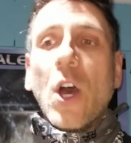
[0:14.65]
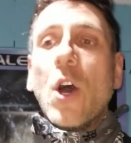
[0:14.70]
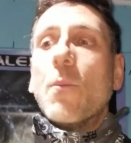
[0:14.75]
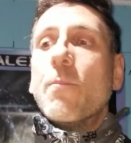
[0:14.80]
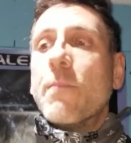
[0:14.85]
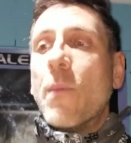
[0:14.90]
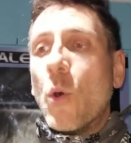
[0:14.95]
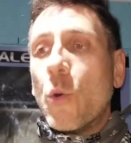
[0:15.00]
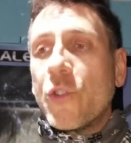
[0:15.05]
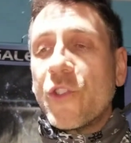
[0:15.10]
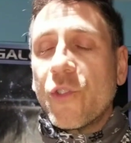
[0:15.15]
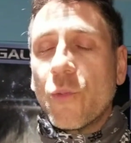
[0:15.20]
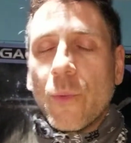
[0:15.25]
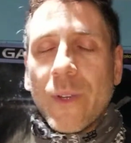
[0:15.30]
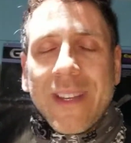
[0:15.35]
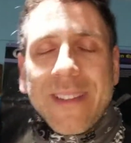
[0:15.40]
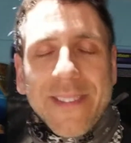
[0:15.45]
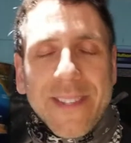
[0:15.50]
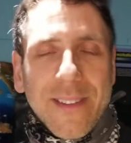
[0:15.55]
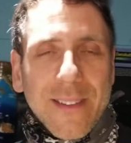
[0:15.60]
Most
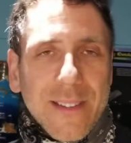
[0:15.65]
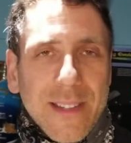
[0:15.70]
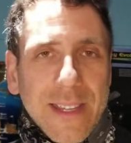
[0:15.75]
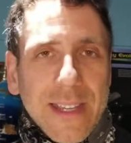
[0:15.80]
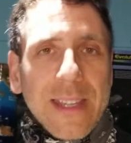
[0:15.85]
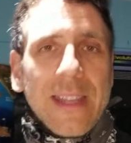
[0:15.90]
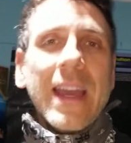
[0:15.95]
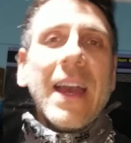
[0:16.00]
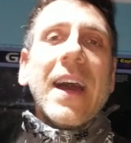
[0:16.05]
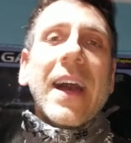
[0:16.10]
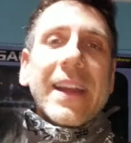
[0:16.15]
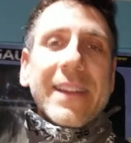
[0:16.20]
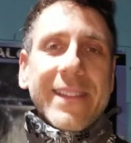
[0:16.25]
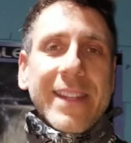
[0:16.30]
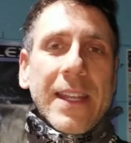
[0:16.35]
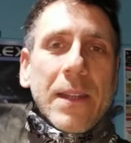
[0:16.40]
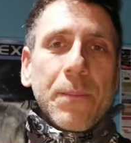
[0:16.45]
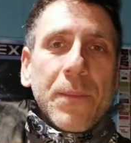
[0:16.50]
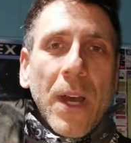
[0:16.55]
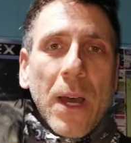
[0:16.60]
recently, I
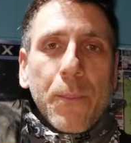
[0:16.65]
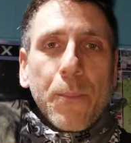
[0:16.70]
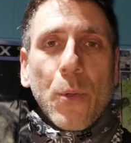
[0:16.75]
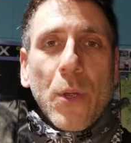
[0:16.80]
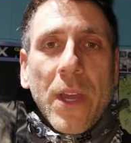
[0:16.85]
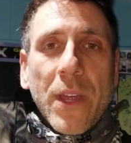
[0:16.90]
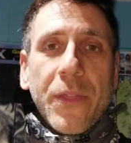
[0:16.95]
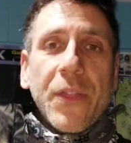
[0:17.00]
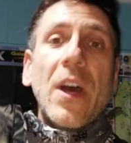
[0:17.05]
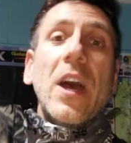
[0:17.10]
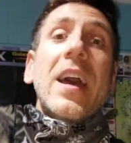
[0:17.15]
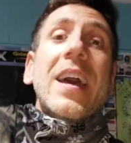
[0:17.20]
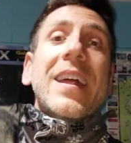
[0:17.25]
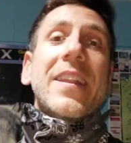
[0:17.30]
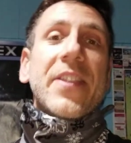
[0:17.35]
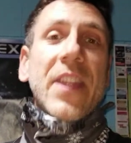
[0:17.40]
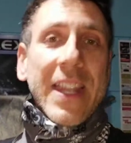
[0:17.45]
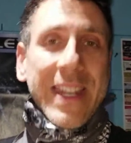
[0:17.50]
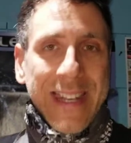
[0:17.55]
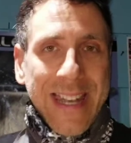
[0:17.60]
teamed up with
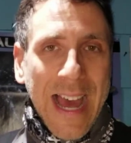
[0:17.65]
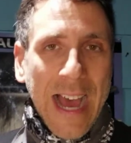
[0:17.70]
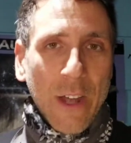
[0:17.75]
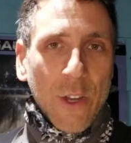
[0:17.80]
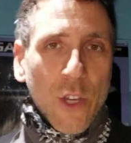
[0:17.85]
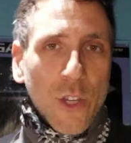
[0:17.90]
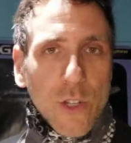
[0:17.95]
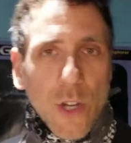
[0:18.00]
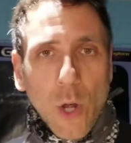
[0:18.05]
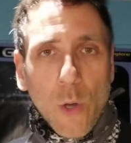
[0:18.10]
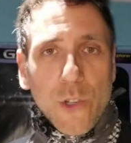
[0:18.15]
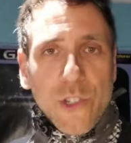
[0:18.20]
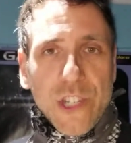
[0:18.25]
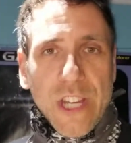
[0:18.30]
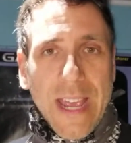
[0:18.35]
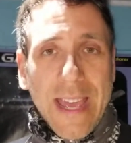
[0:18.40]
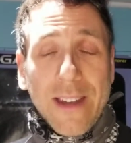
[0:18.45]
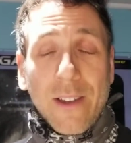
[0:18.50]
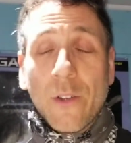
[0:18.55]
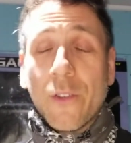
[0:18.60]
the Now You Know
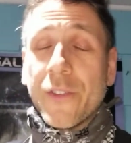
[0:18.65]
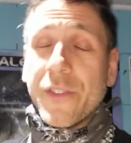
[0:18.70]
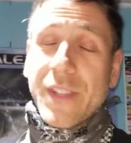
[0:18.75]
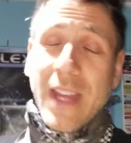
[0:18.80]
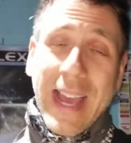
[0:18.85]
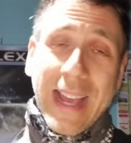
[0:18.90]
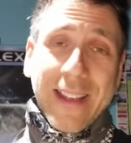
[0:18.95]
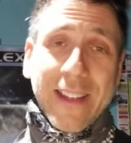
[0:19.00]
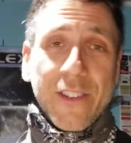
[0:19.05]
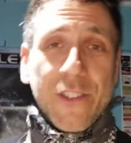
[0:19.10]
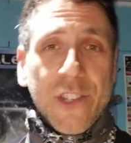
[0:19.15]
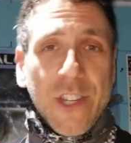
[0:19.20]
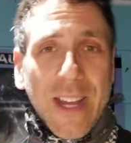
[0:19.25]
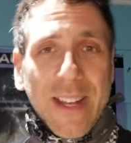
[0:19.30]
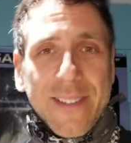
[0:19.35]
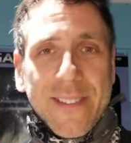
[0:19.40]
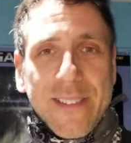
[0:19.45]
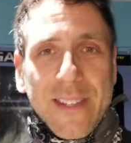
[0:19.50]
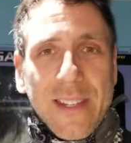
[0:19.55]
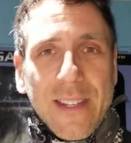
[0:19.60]
channel, Zac and
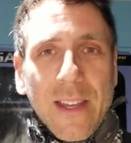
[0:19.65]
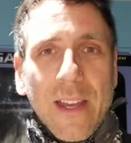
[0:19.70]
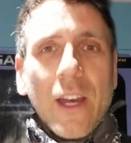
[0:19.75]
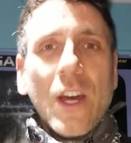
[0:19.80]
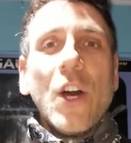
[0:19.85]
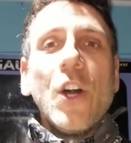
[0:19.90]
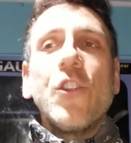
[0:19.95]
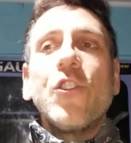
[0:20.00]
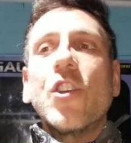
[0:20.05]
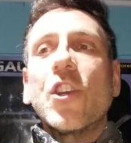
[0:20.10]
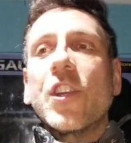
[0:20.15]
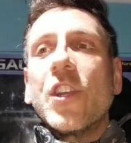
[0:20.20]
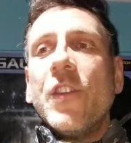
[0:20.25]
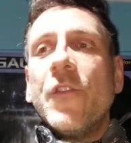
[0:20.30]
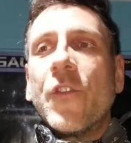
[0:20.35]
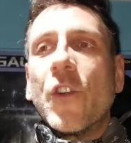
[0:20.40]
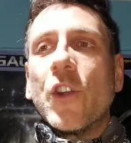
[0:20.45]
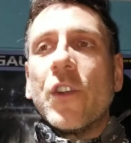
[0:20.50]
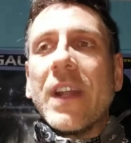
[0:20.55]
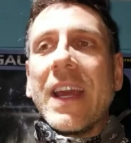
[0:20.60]
Jesse, to
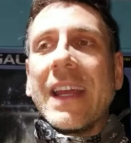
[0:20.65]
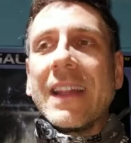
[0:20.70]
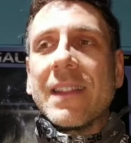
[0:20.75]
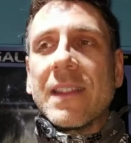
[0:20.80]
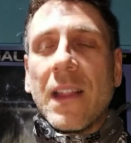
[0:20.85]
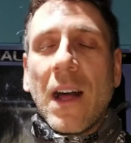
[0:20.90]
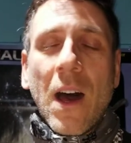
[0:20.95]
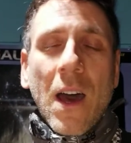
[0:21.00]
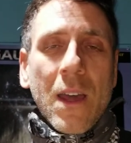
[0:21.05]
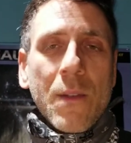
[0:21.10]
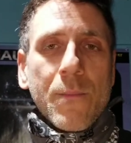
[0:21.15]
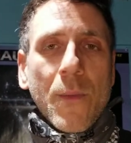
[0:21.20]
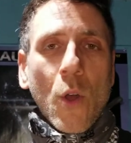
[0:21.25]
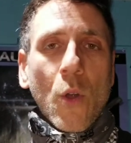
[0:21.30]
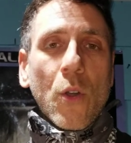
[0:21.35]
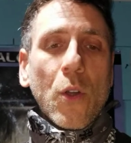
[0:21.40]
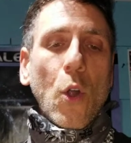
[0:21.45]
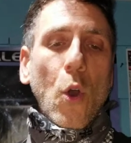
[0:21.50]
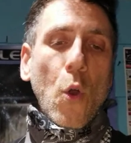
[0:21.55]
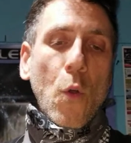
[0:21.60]
convert a
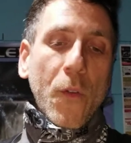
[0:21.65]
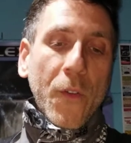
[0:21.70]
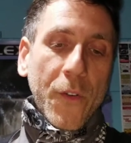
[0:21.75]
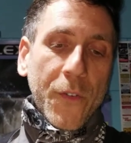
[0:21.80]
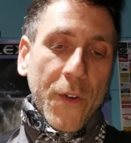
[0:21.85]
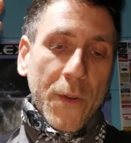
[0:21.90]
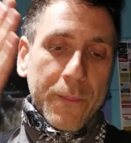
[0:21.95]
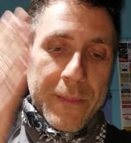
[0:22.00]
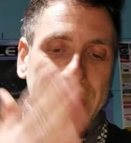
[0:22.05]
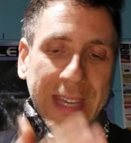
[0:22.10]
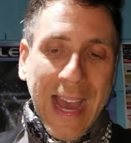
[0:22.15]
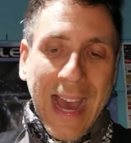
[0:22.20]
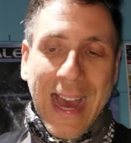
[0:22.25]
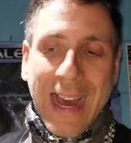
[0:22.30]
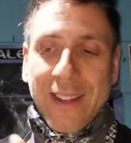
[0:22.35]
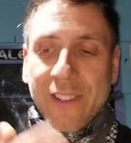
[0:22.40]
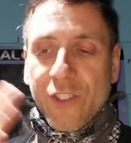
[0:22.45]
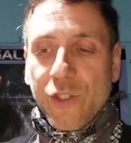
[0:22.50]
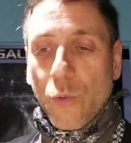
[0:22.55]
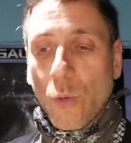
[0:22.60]
lawnmower over from
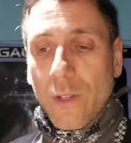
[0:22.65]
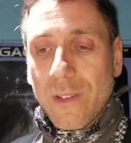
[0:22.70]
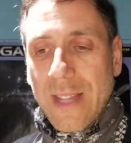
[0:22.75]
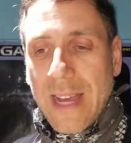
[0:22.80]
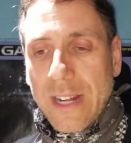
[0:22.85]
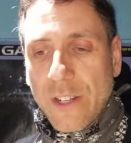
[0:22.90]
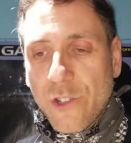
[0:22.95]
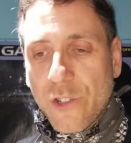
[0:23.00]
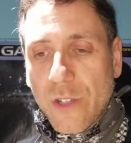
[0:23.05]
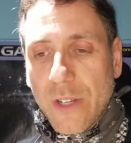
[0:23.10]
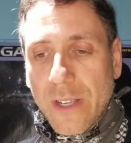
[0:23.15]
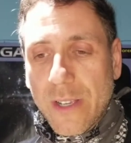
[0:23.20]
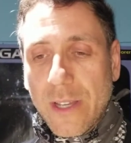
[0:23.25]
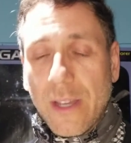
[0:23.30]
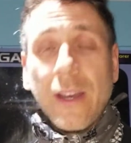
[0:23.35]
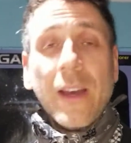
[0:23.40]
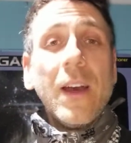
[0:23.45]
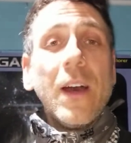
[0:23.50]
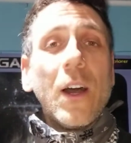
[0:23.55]
gas to electric.